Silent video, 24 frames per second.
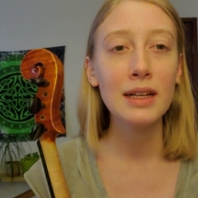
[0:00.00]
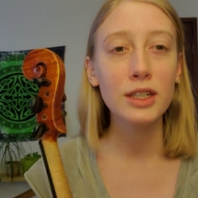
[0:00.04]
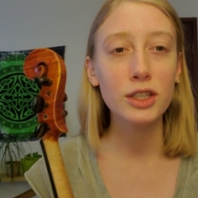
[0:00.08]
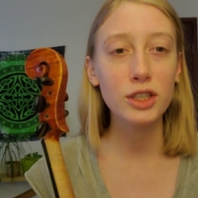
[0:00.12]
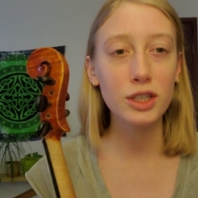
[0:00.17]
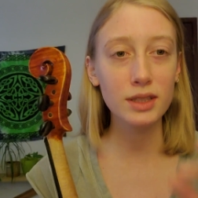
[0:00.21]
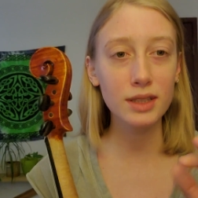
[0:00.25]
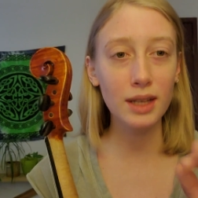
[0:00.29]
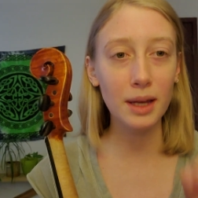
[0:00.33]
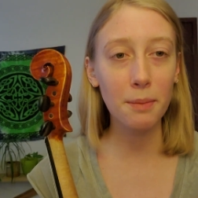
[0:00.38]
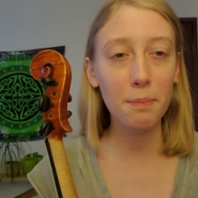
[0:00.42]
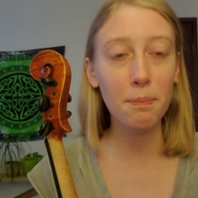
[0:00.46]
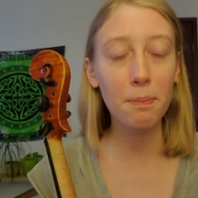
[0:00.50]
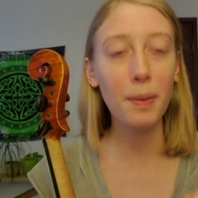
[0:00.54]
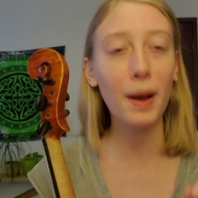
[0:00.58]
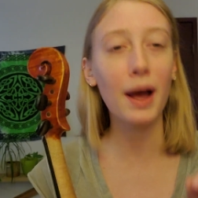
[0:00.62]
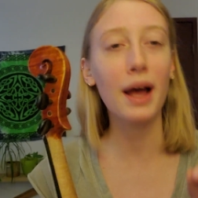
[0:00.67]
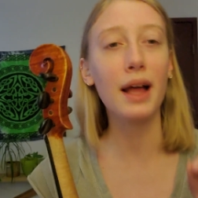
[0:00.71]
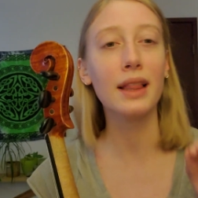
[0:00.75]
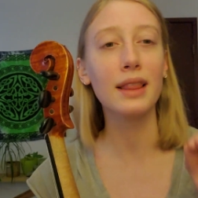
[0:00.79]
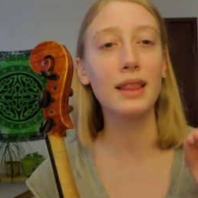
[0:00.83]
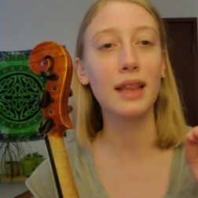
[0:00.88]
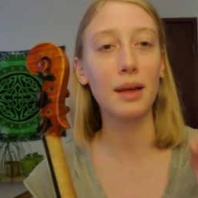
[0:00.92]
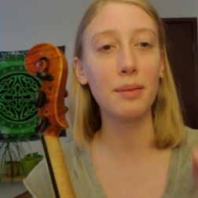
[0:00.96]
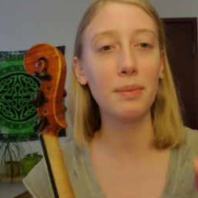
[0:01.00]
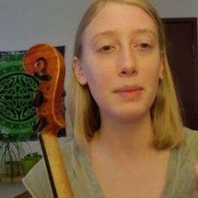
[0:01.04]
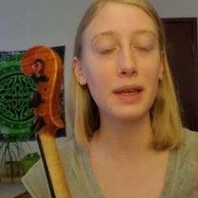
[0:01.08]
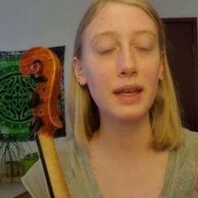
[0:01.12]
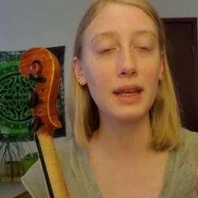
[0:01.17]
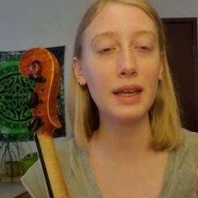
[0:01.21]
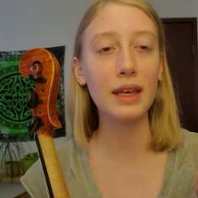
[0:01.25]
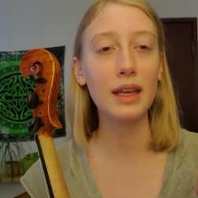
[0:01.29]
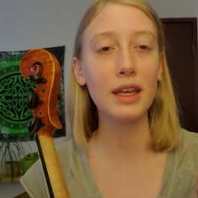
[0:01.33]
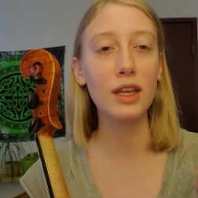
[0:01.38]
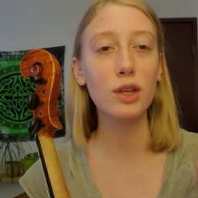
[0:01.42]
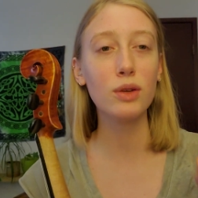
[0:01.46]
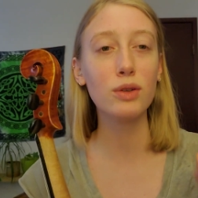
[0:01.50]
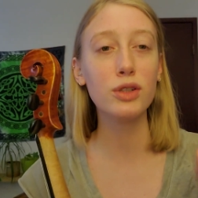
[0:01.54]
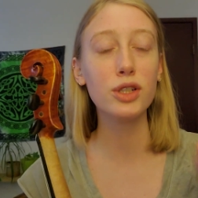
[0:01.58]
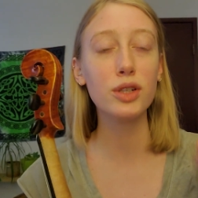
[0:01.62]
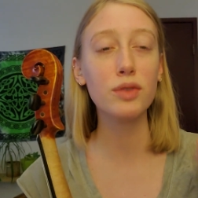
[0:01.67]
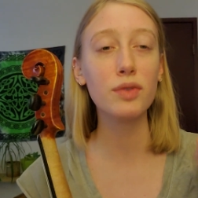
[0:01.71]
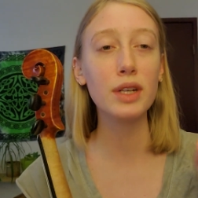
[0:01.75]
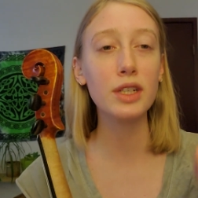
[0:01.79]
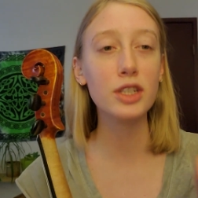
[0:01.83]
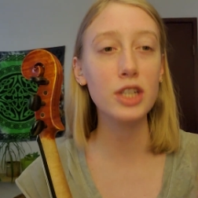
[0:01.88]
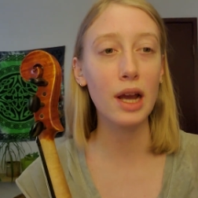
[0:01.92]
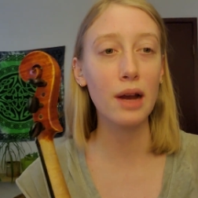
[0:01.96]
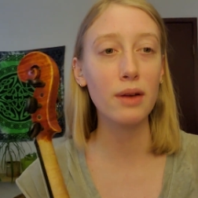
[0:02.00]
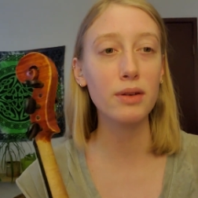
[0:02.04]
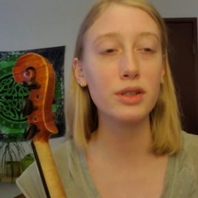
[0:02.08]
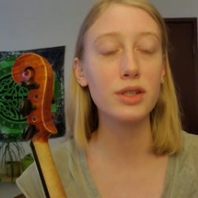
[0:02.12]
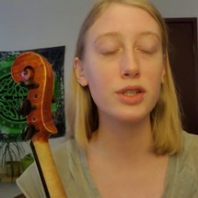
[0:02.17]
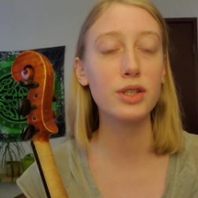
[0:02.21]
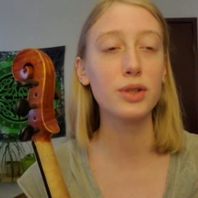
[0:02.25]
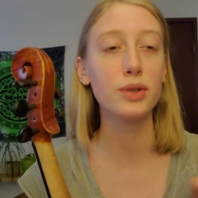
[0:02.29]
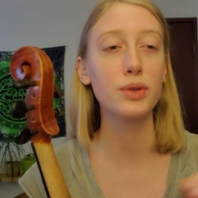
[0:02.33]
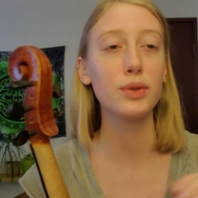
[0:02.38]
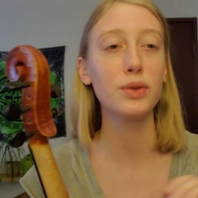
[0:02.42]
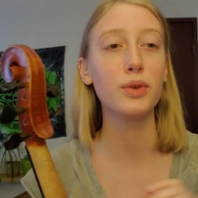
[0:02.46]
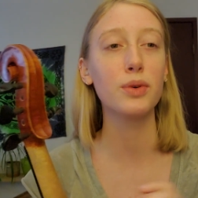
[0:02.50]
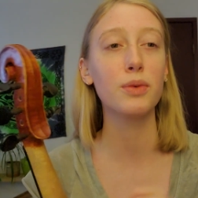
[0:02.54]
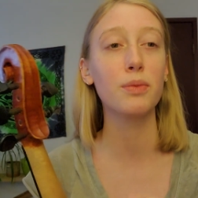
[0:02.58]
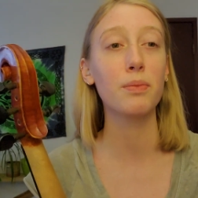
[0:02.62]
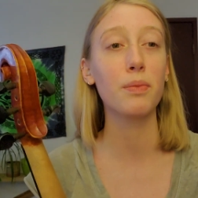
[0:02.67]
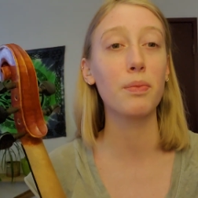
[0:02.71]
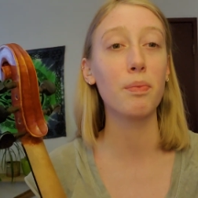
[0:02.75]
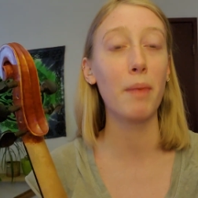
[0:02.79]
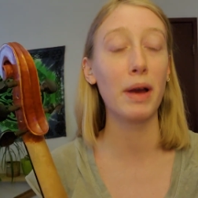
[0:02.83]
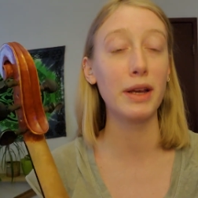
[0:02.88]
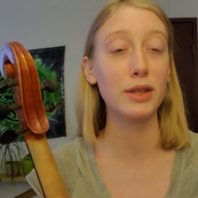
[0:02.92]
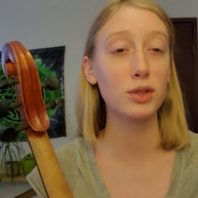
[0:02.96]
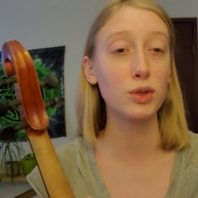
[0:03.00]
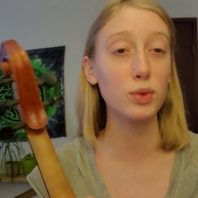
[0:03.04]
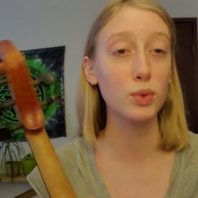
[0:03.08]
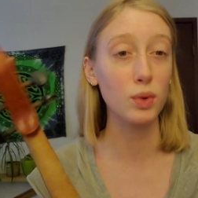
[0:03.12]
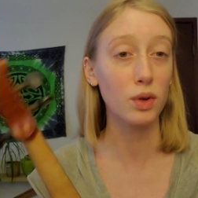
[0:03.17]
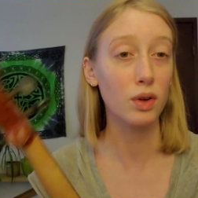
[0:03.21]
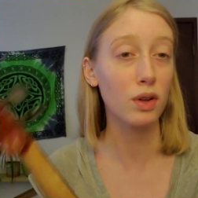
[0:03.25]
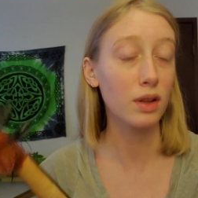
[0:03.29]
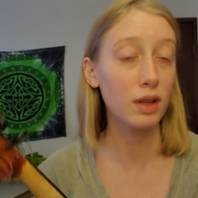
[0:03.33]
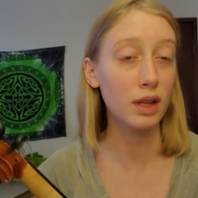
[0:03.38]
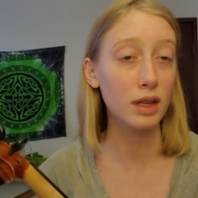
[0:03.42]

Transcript: She's like, but you should reach out to my school.